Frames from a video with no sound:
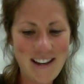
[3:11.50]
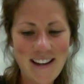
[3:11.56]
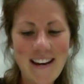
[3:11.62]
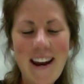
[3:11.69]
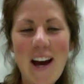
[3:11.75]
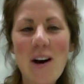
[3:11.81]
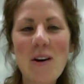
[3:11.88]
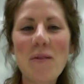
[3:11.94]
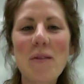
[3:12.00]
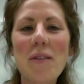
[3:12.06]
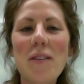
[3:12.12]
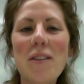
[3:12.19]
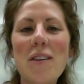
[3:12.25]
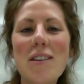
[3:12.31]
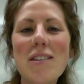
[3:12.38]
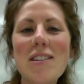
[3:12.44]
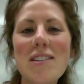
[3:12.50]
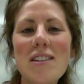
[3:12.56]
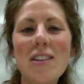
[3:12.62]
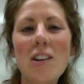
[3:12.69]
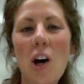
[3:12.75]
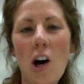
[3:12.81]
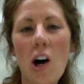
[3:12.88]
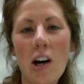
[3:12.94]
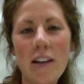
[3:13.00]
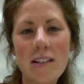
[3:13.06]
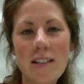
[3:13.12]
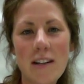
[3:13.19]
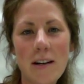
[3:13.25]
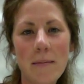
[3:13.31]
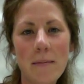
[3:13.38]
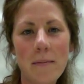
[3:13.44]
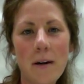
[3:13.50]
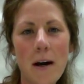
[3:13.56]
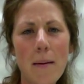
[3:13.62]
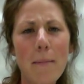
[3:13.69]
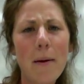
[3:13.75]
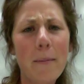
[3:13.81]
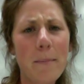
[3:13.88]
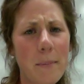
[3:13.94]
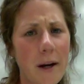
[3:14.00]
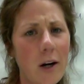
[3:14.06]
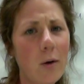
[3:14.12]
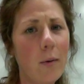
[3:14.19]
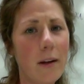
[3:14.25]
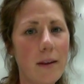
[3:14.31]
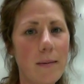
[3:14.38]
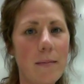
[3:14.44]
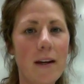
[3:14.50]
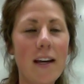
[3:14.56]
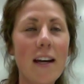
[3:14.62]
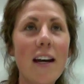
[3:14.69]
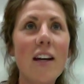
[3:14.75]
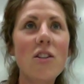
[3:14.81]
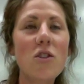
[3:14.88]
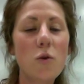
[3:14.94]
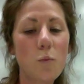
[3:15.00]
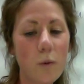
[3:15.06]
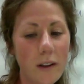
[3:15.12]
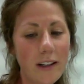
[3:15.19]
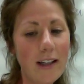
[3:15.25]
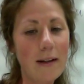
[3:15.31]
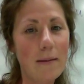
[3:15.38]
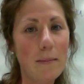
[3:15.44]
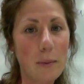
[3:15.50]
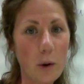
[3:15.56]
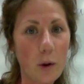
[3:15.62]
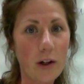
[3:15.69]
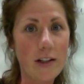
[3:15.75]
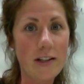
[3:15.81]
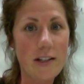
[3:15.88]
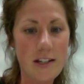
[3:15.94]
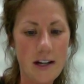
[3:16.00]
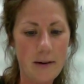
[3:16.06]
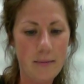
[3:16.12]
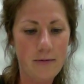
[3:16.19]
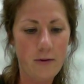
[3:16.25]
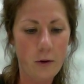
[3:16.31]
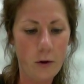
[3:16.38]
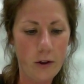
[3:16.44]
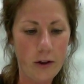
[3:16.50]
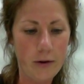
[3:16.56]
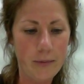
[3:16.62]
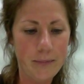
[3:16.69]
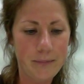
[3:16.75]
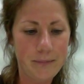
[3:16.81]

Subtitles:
Now, this is a long tip, but bear with me. It's a really important tip for you.